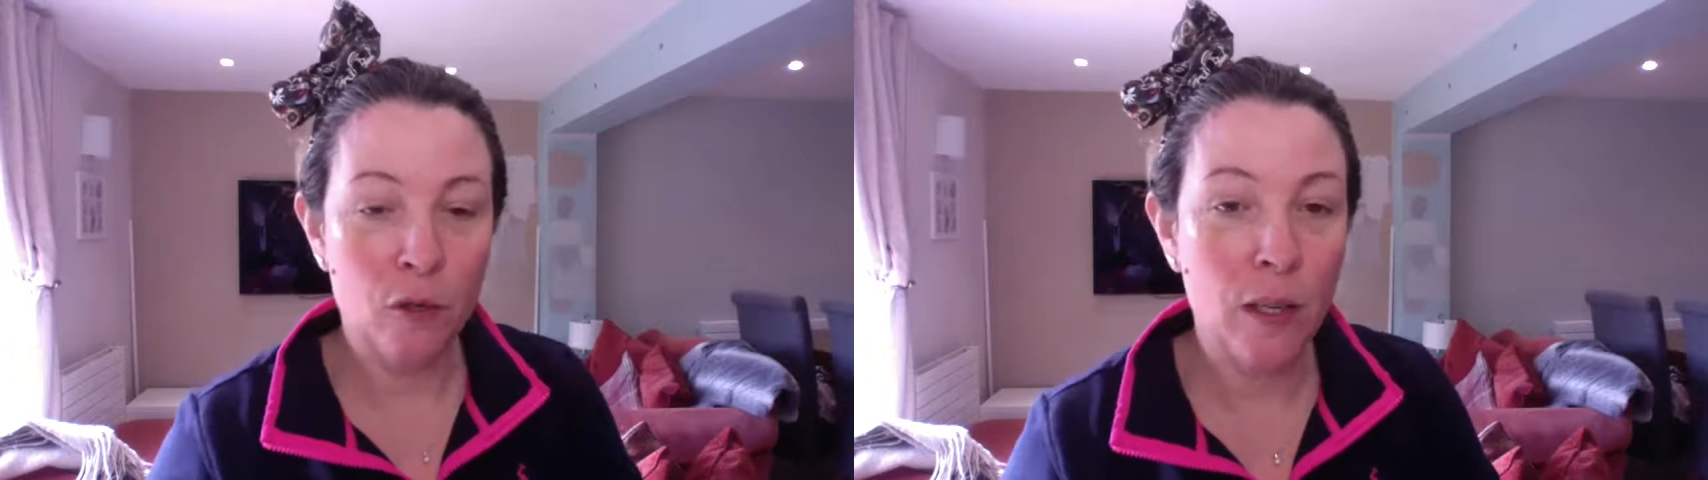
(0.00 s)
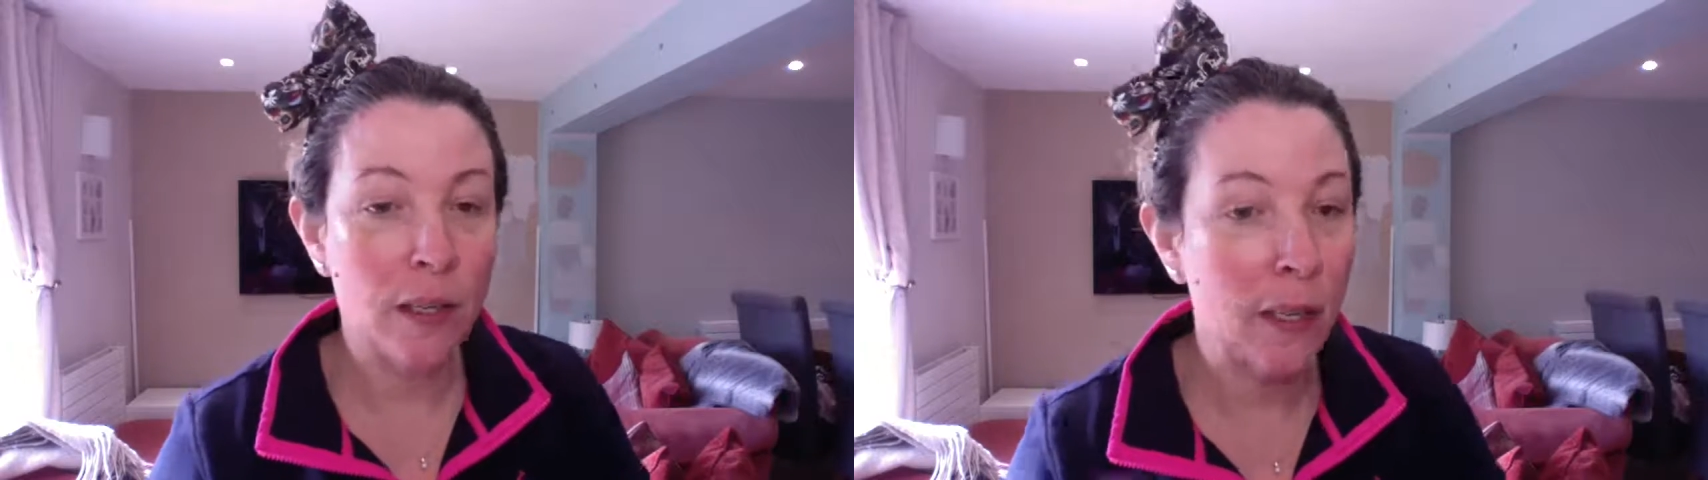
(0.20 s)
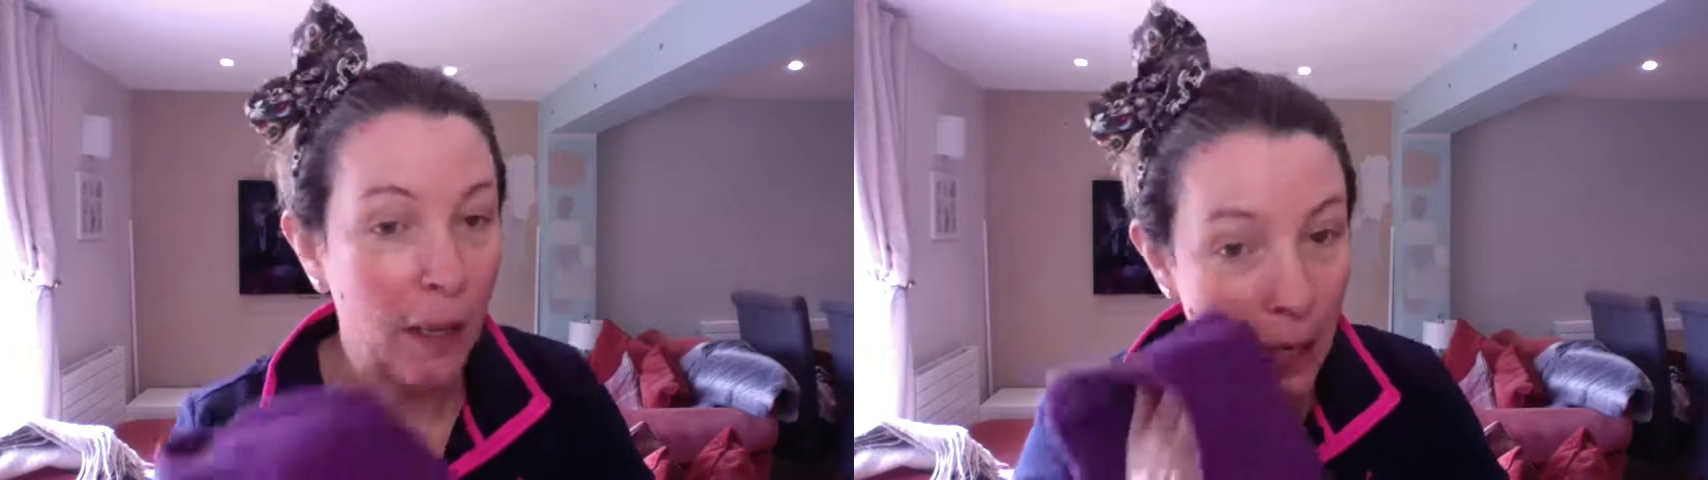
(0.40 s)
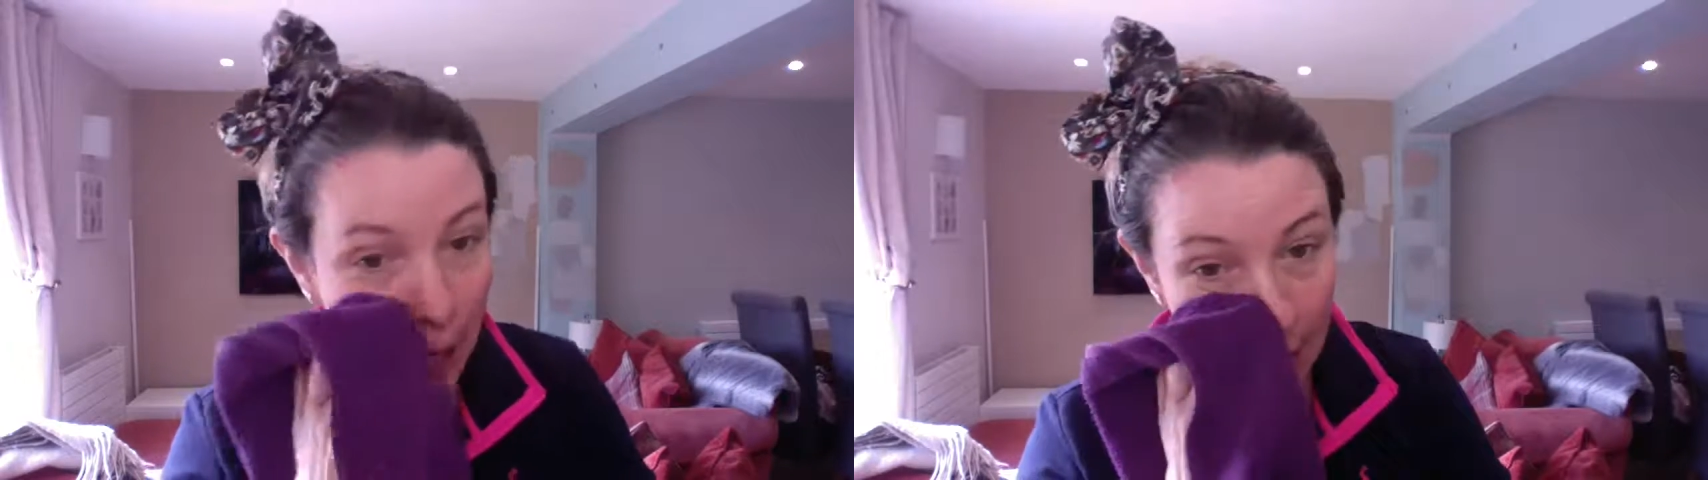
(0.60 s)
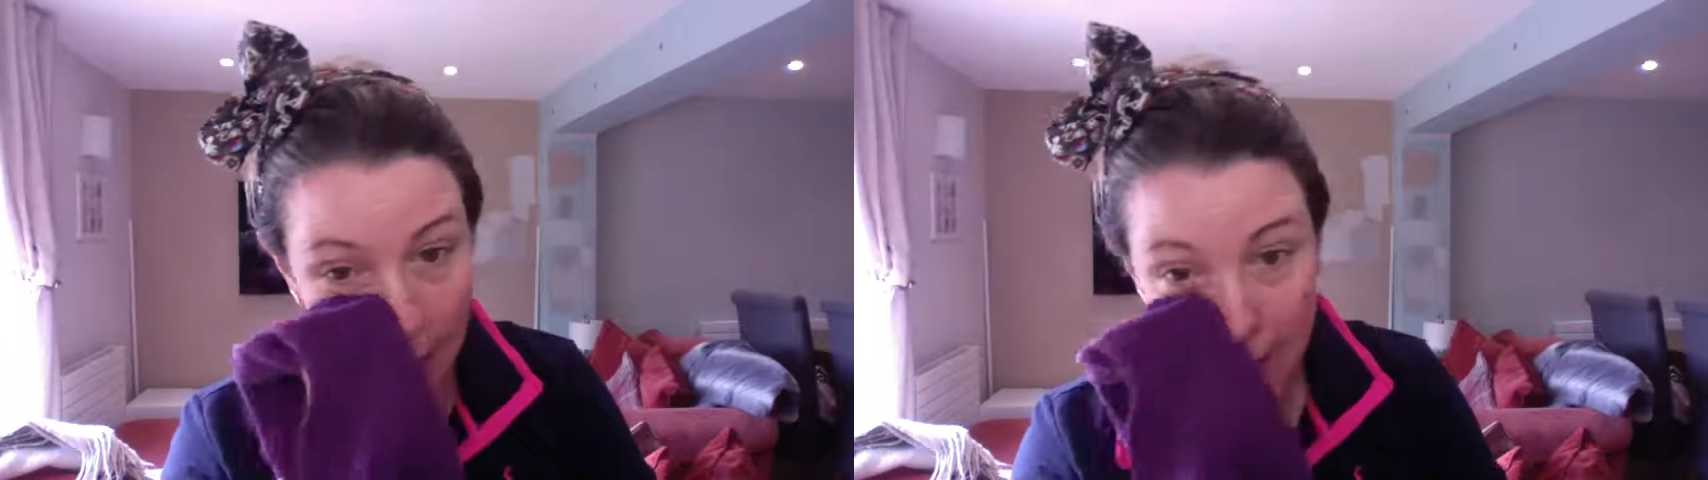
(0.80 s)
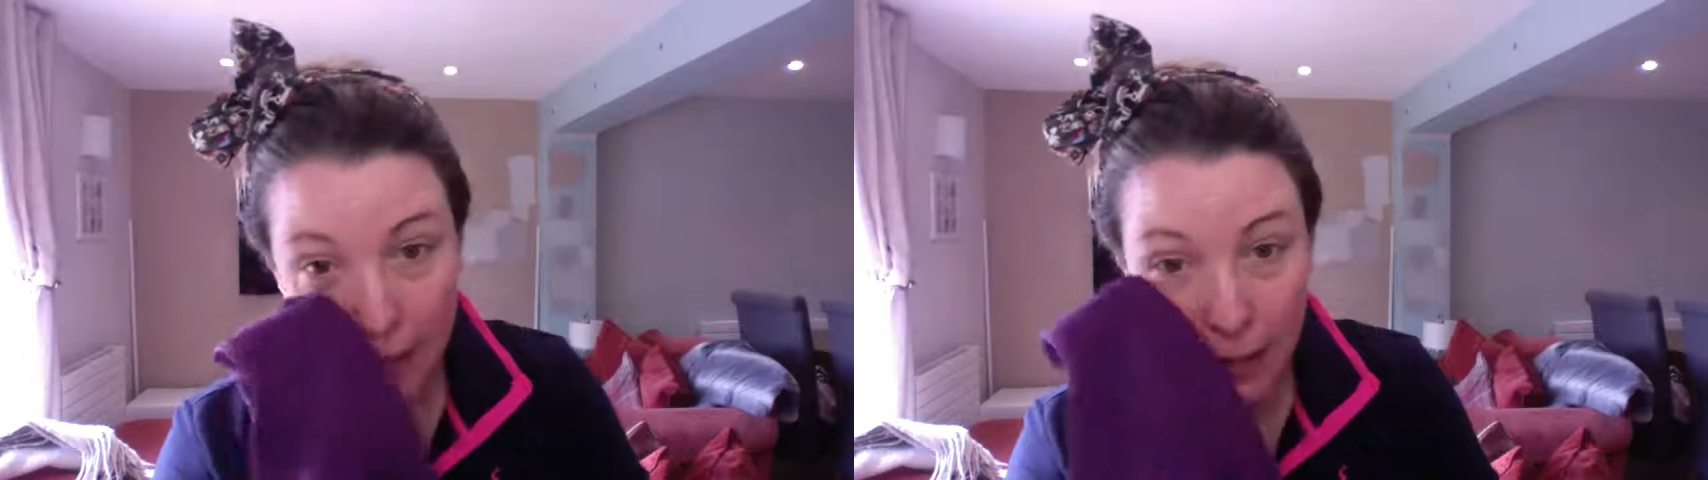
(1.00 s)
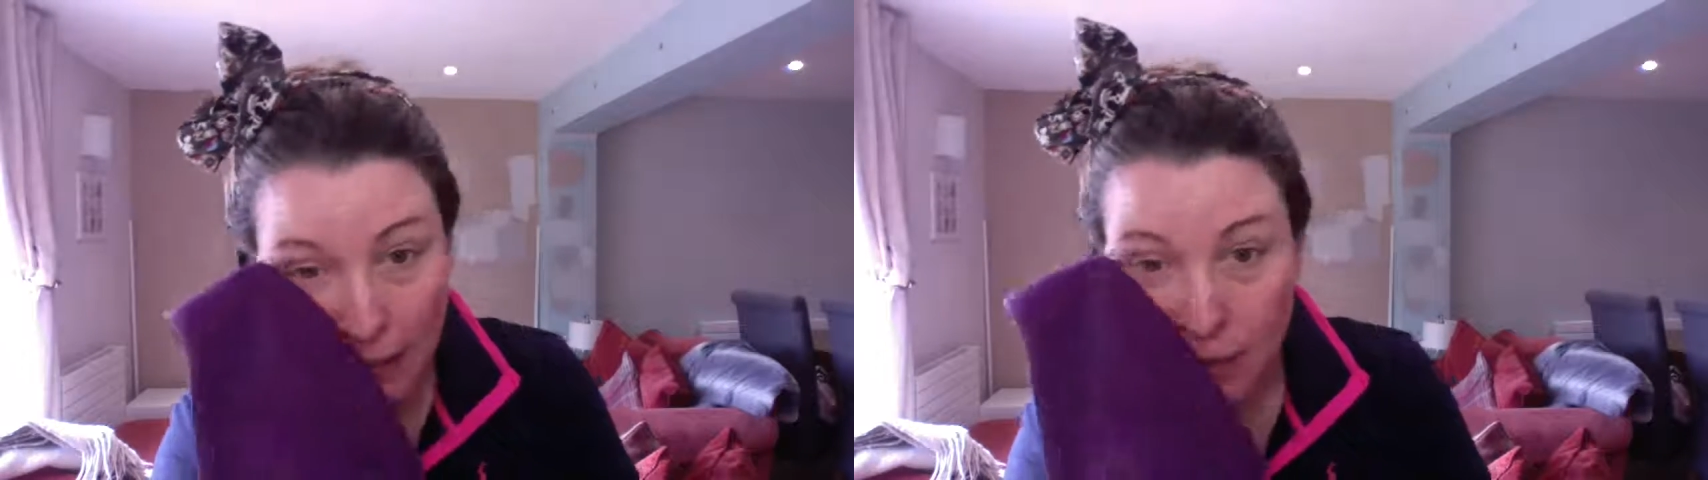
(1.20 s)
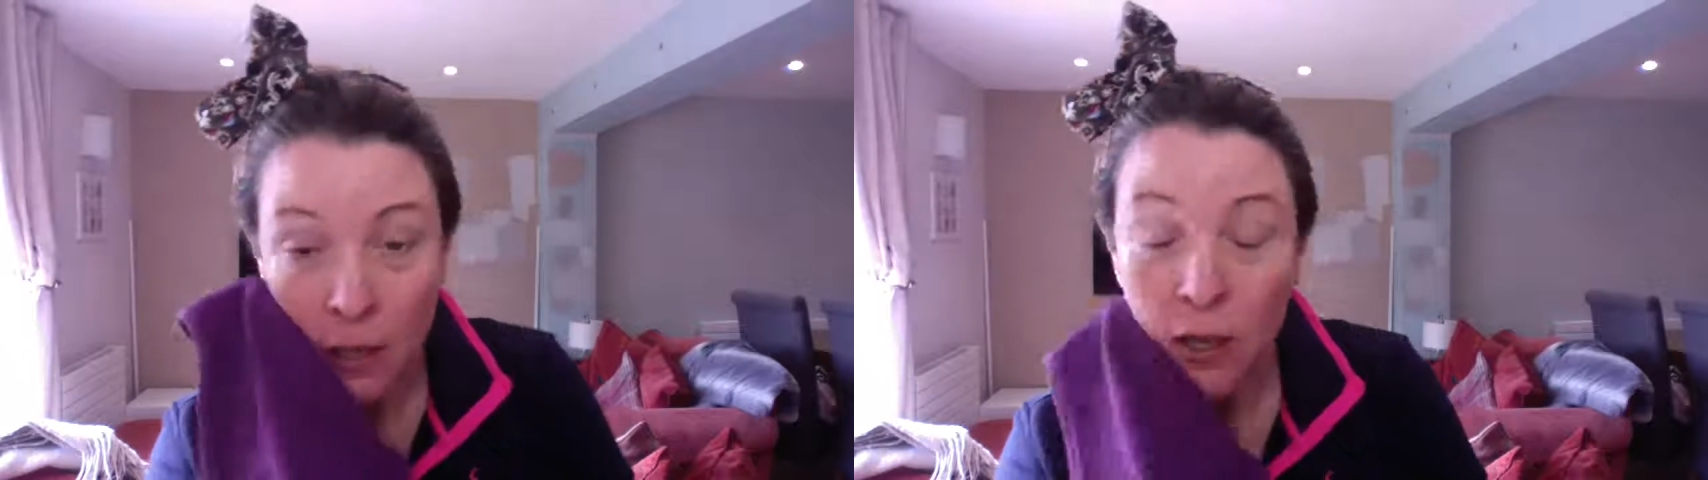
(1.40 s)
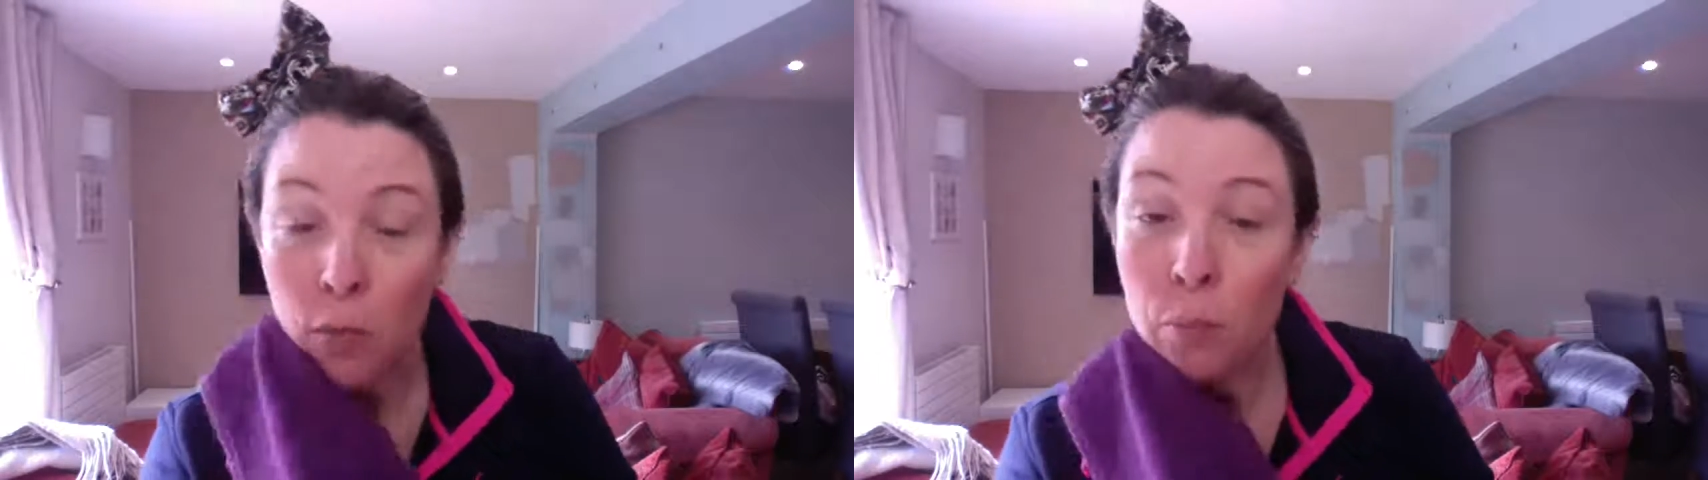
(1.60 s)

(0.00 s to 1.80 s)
treating acneic skins.